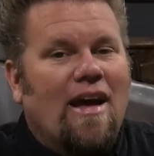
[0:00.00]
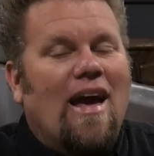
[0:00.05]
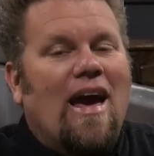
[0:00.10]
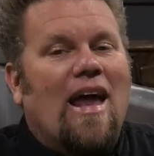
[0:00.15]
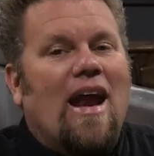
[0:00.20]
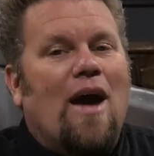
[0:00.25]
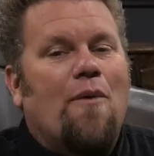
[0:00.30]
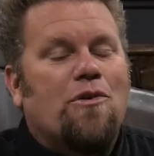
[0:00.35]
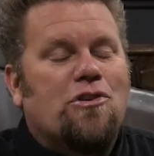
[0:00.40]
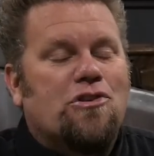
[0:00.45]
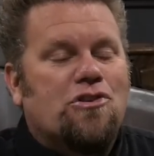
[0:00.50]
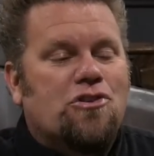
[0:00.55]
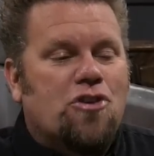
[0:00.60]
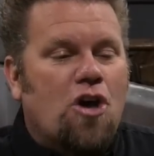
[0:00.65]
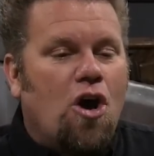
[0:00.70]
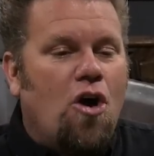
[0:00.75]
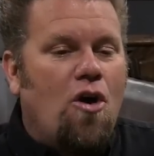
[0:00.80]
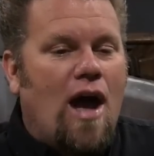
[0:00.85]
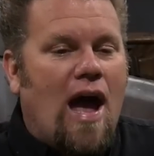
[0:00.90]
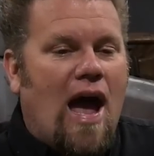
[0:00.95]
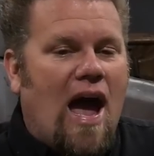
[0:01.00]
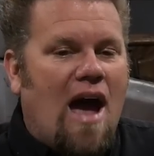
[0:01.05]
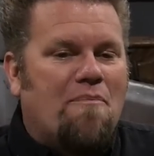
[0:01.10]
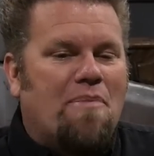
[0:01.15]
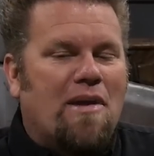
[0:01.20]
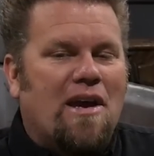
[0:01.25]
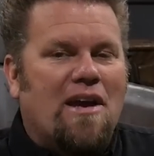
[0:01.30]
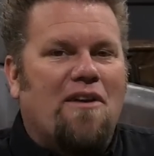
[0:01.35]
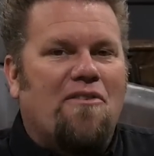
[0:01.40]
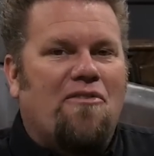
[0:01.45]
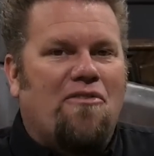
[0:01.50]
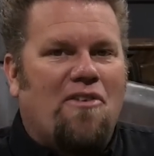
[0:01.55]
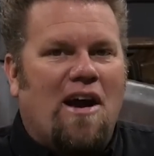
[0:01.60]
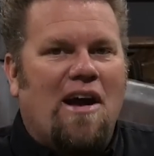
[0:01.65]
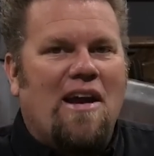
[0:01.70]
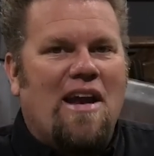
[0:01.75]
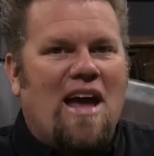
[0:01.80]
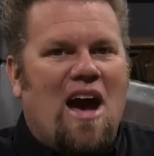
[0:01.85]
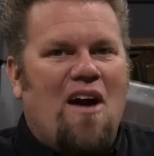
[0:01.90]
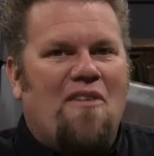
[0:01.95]
And I was so happy to
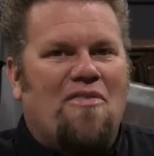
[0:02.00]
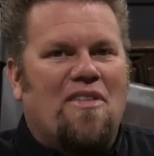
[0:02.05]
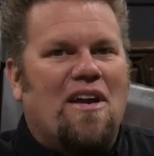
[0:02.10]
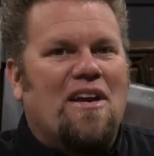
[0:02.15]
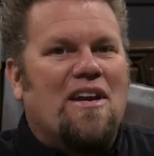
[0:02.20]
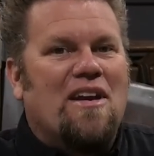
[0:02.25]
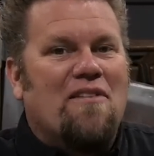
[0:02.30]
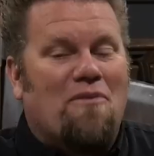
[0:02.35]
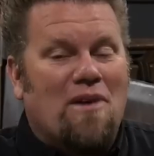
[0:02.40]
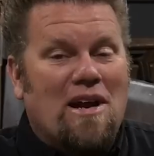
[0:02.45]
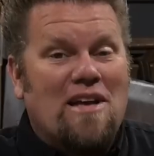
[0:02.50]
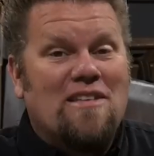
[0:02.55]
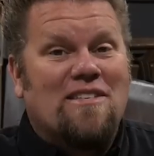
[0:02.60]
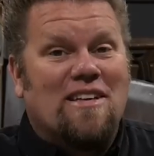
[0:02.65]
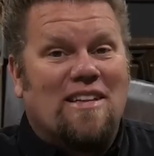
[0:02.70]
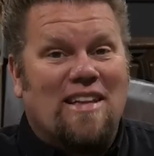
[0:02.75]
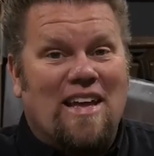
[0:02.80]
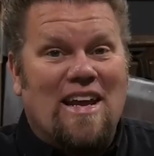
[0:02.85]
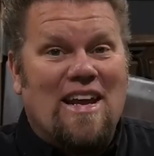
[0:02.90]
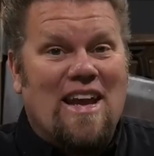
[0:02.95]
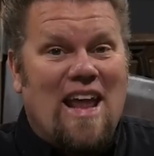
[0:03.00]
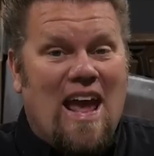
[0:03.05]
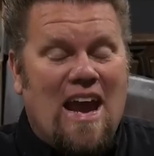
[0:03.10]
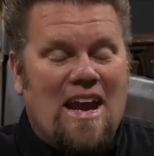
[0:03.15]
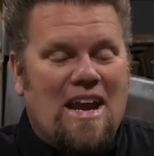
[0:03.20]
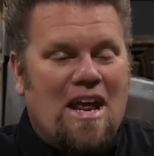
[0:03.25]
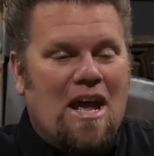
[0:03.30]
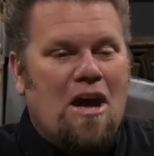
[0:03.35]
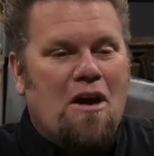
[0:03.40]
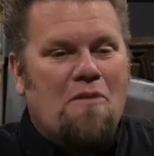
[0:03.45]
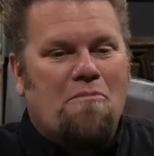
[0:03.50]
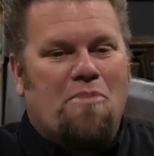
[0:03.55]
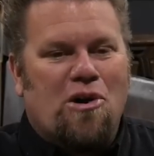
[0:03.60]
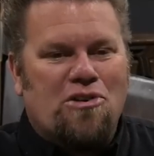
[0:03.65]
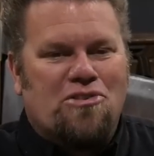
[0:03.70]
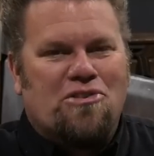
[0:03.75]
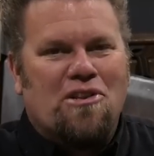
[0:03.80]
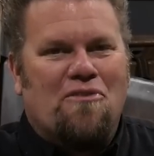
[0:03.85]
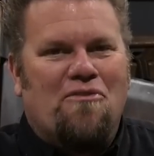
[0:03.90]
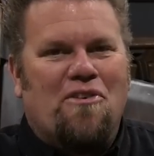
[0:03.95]
find out that recently Nate
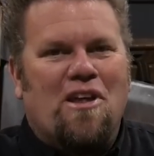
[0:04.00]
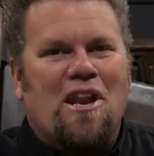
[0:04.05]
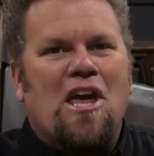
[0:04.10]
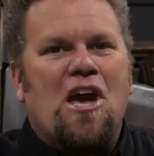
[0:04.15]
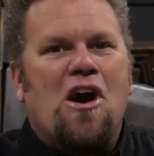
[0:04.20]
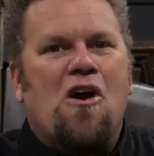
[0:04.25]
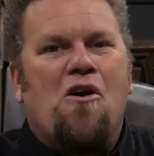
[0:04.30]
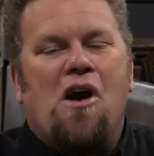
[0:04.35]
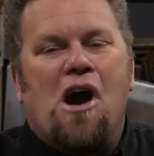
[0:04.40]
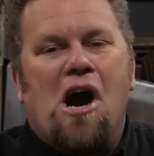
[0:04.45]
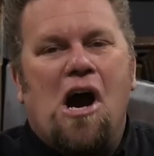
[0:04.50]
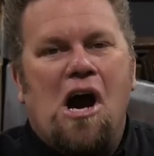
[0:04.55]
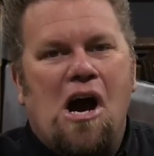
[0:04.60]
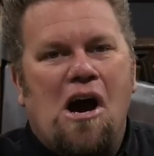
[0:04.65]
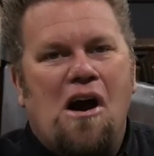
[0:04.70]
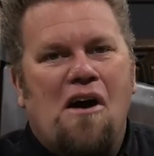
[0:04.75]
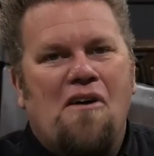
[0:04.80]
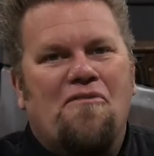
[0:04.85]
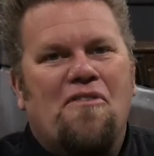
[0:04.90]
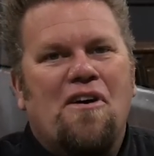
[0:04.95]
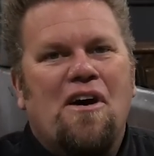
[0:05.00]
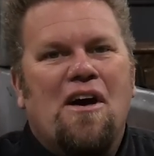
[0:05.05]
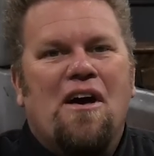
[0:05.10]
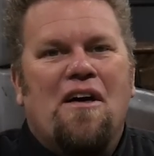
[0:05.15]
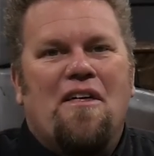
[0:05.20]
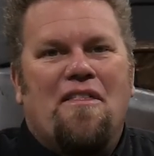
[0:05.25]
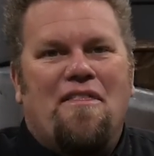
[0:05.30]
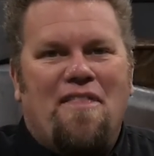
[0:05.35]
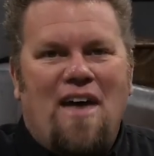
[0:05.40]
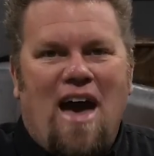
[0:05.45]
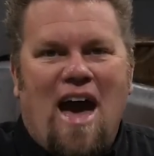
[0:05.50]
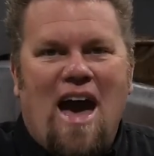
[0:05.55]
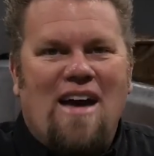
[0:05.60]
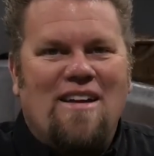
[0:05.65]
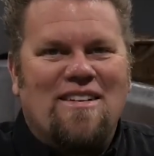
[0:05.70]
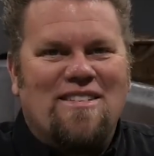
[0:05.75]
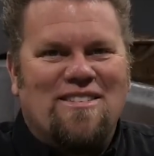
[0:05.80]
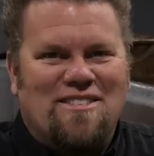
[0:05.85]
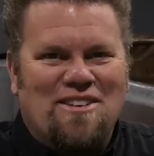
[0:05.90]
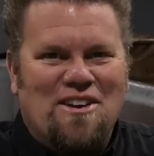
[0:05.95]
posted a video of
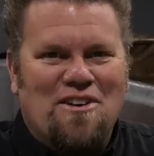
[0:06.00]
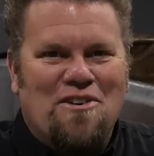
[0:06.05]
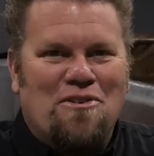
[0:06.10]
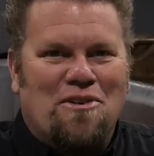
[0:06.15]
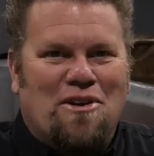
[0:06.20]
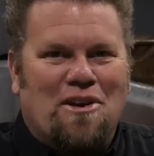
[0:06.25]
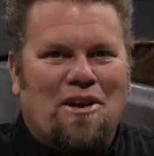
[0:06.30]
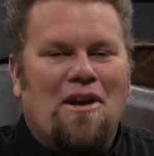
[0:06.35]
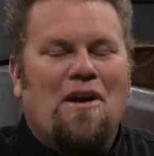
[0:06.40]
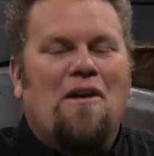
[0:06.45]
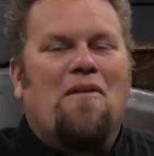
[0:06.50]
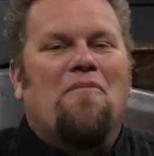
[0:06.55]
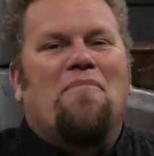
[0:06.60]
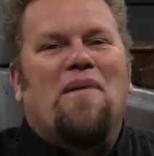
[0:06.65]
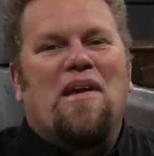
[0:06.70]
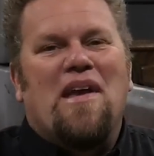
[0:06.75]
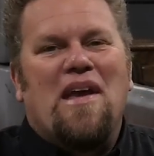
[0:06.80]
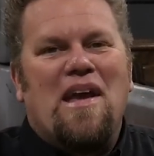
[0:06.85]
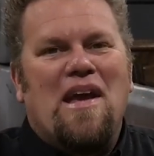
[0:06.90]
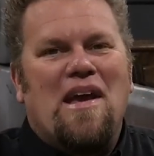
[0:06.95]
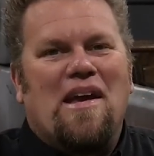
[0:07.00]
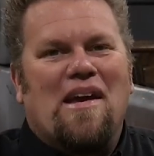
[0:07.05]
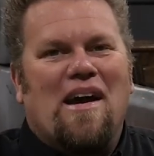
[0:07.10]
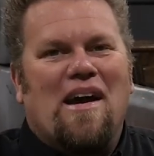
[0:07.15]
that Zook being